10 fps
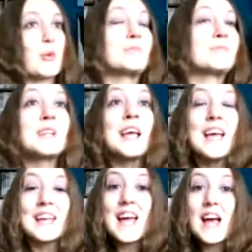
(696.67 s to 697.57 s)
So
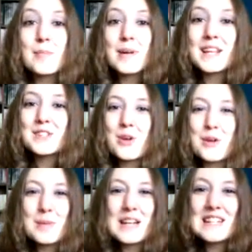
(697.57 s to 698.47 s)
yeah, my legs
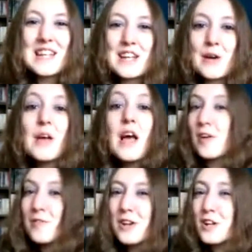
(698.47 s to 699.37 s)
are going completely dead now.
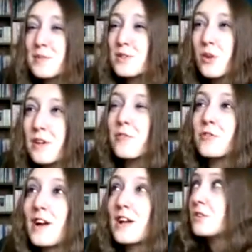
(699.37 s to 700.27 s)
I feel like I've been
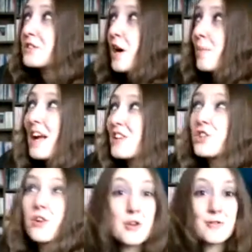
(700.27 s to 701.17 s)
talking for a very long time. I
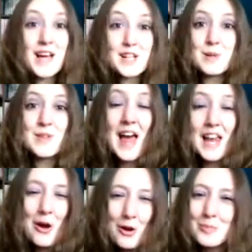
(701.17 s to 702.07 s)
actually don't know if it has
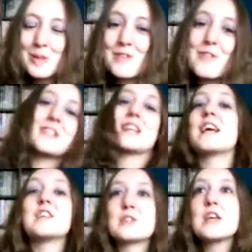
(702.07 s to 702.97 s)
been that long, but it feels
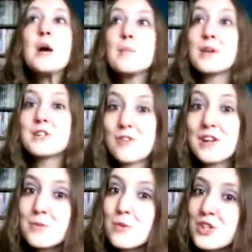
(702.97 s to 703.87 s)
like ages. But no,
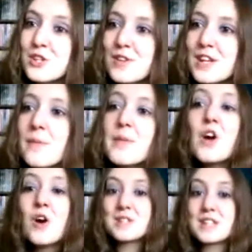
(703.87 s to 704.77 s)
so thanks for watching this
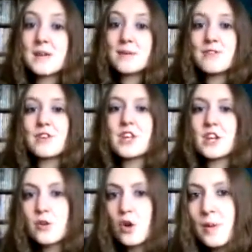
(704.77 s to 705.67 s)
video. Obviously keep
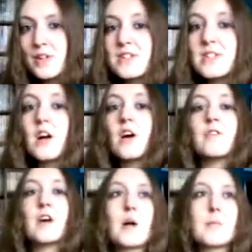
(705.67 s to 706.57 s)
leaving, you know, comments and stuff.